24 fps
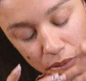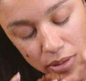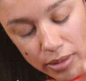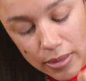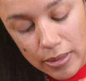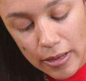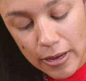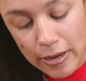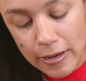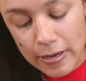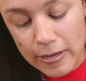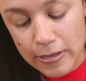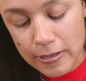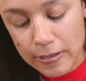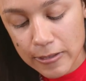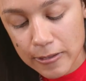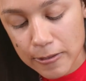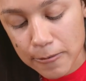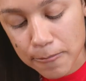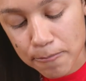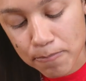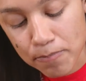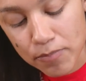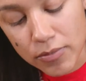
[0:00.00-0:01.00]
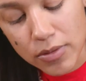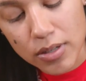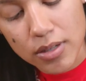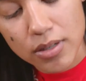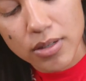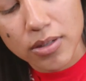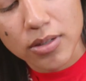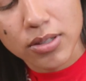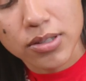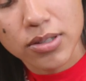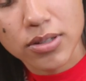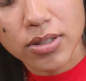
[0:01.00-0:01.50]
nice
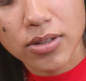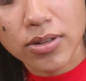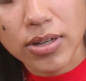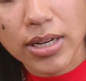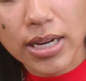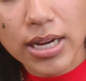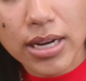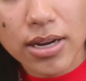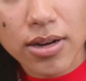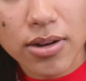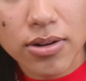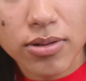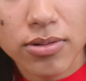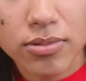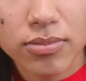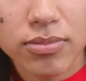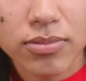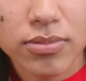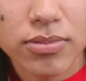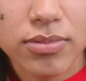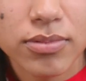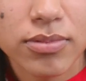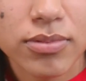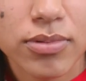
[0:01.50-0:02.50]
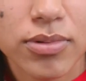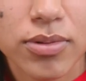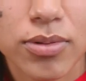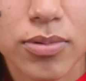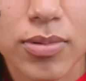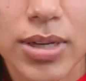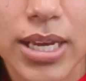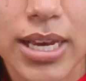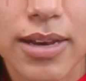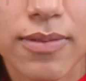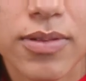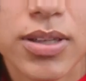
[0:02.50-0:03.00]
so now
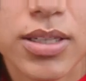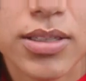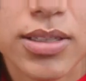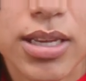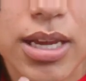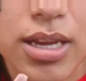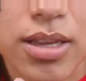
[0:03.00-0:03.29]
we have these